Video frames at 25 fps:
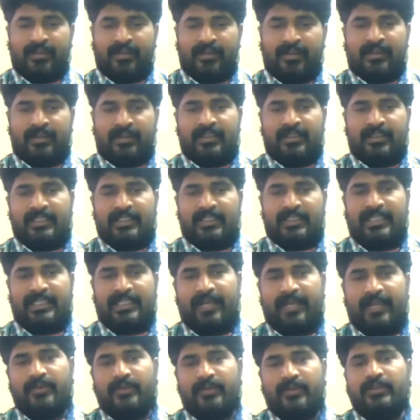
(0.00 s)

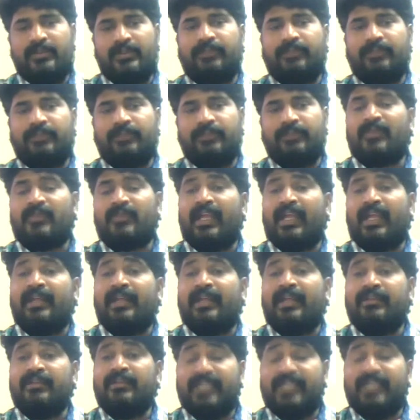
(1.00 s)
So, and
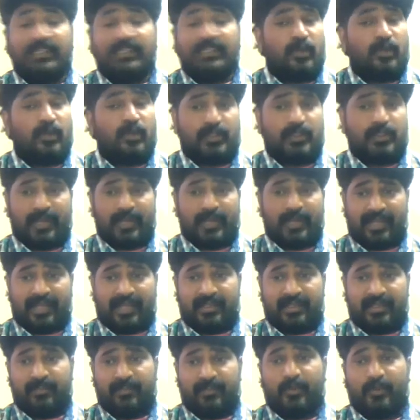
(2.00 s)
there is also another
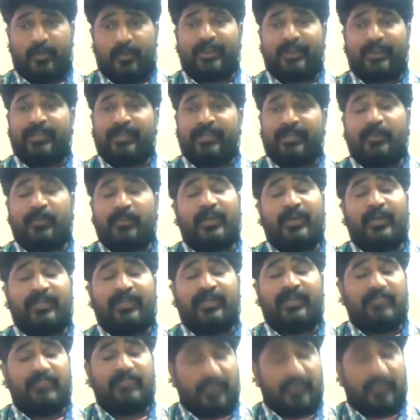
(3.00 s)
important point
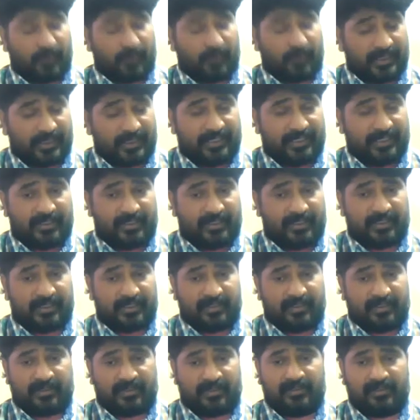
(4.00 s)
which I wanted to
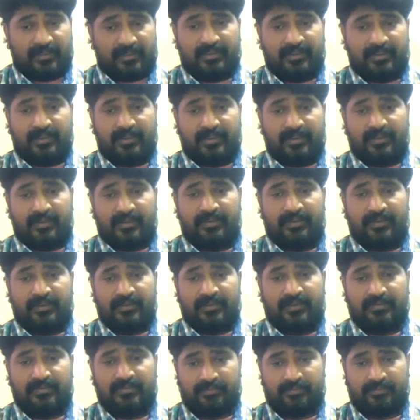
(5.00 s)

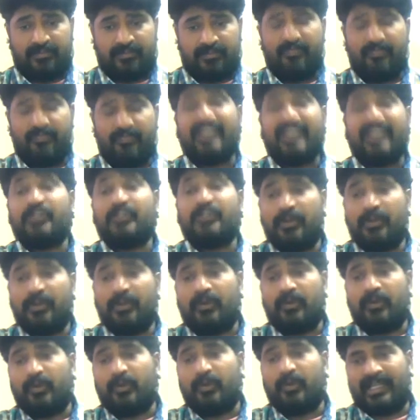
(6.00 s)
bring to your
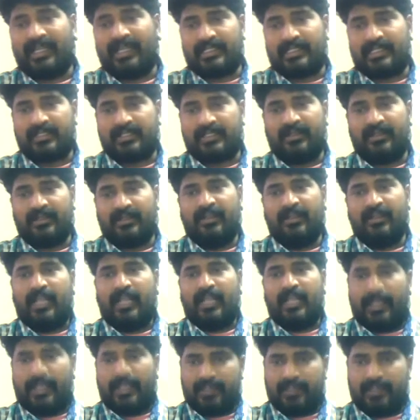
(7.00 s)
notice
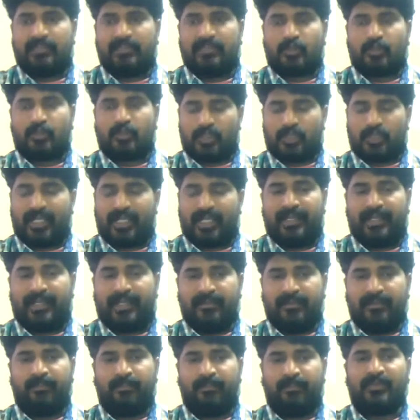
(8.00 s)
in style:
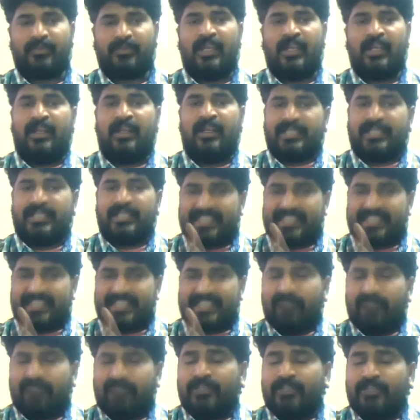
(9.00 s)

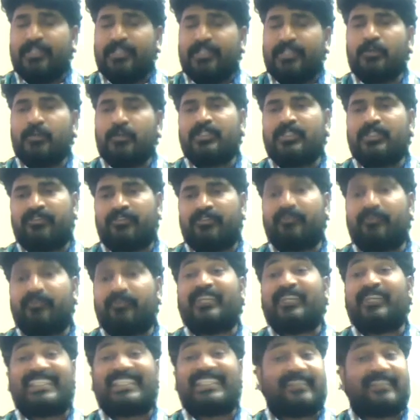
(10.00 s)
skillful use of
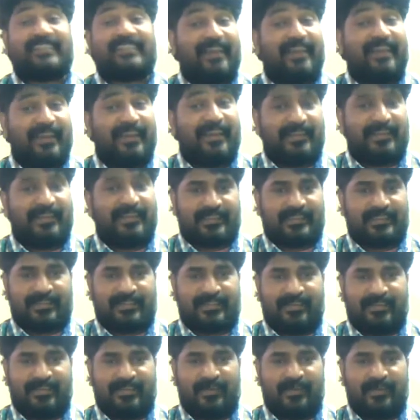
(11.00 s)
precise,
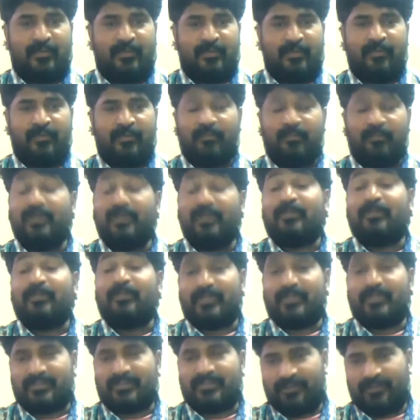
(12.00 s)

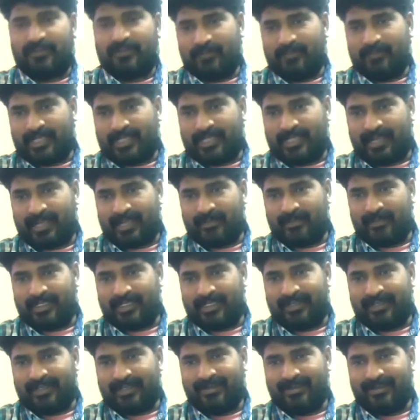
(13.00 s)
purposeful vocabulary.
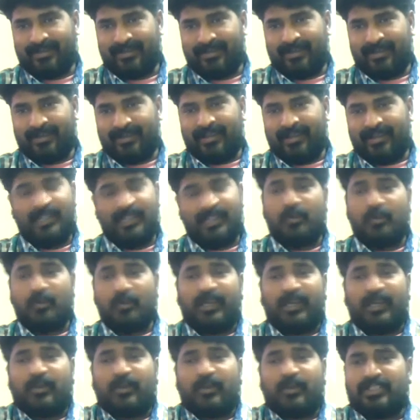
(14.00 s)
You cannot,